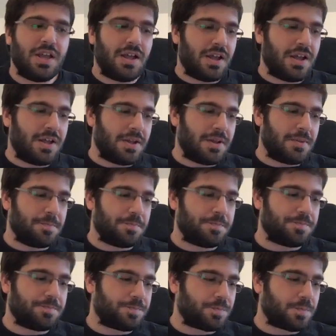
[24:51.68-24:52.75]

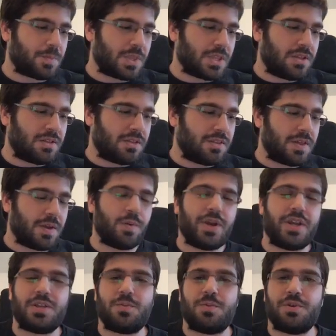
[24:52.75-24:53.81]
The
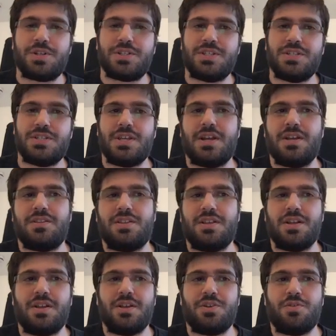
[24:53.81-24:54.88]
way it works is that
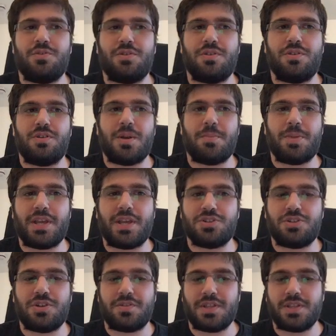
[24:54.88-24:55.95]
your
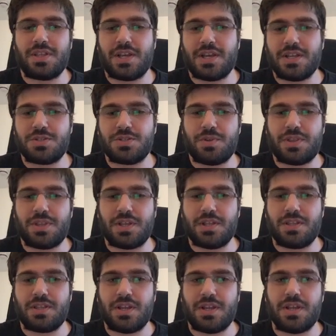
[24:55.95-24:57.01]
application authenticates with
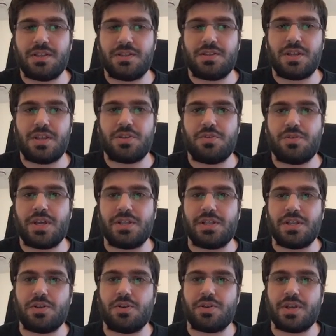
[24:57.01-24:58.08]
it, and you get the
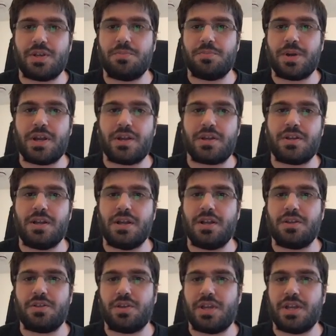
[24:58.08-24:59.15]
token back,
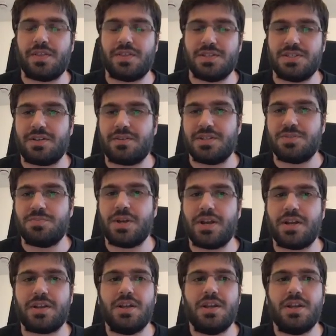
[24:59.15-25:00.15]
you get the secrets back.